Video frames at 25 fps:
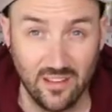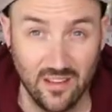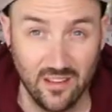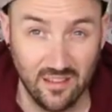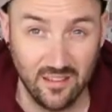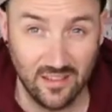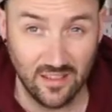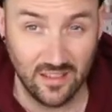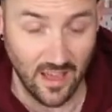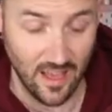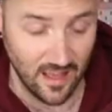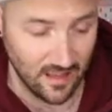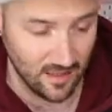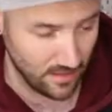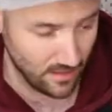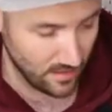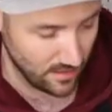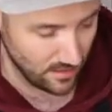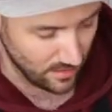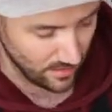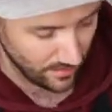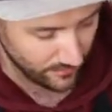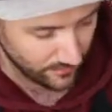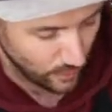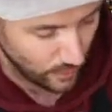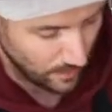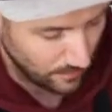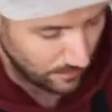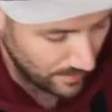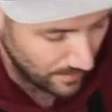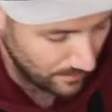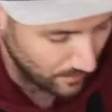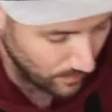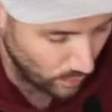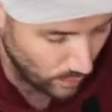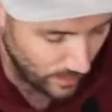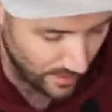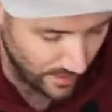this together. I've got a
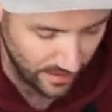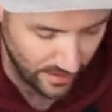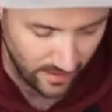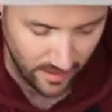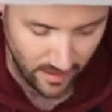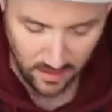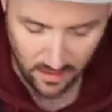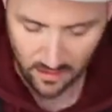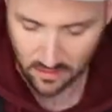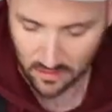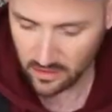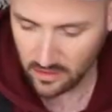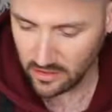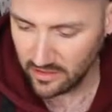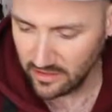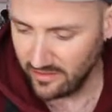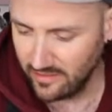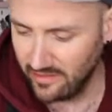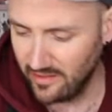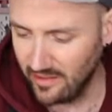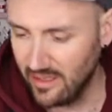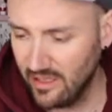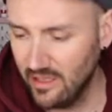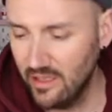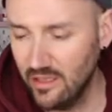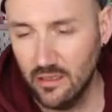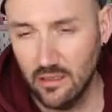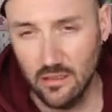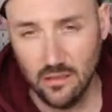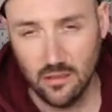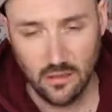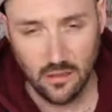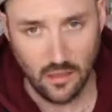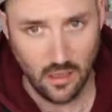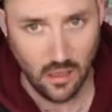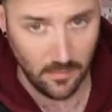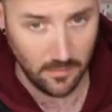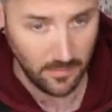bit more here, you can see,
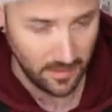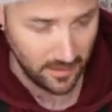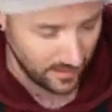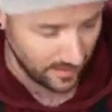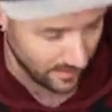in